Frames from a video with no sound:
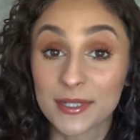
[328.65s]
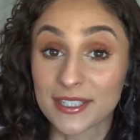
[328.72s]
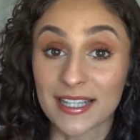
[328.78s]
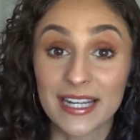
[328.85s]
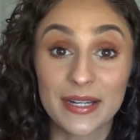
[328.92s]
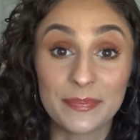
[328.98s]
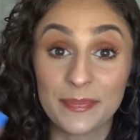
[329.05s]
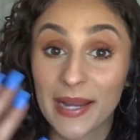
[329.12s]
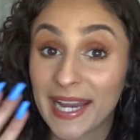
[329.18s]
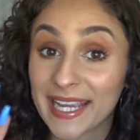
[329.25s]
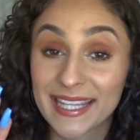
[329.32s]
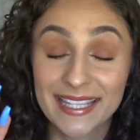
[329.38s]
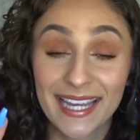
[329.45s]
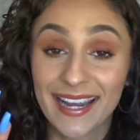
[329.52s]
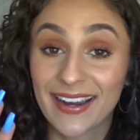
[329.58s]
Just let it
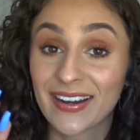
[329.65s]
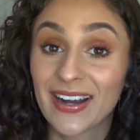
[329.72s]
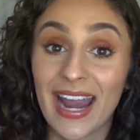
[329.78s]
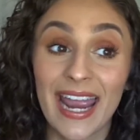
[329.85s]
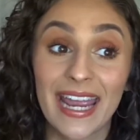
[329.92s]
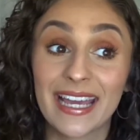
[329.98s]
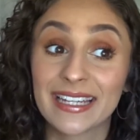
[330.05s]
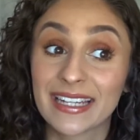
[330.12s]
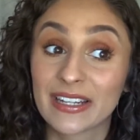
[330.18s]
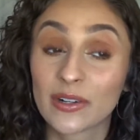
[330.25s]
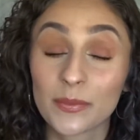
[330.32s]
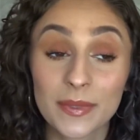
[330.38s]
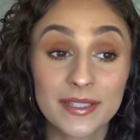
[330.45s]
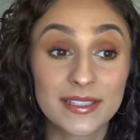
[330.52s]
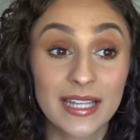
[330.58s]
bake there and
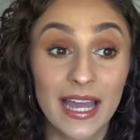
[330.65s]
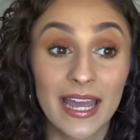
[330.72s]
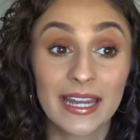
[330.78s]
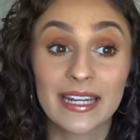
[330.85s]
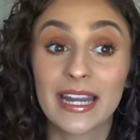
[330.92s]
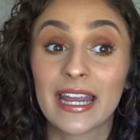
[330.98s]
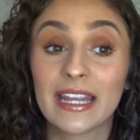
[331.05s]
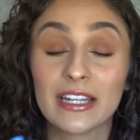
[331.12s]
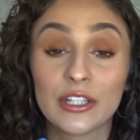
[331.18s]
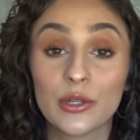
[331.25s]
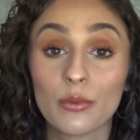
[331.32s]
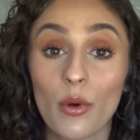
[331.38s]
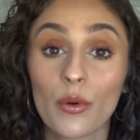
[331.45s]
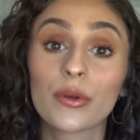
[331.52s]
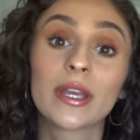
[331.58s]
it'll be set and
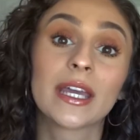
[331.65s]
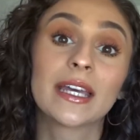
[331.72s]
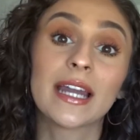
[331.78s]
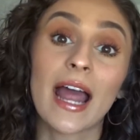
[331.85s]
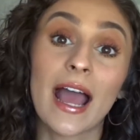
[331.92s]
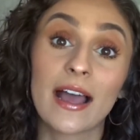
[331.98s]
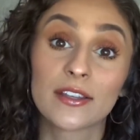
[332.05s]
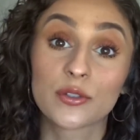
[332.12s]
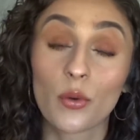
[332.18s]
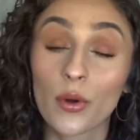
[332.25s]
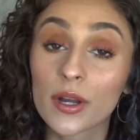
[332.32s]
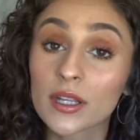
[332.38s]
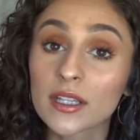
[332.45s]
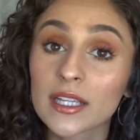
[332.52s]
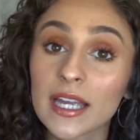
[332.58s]
you won't get as
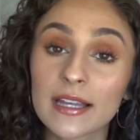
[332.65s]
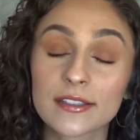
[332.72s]
oily,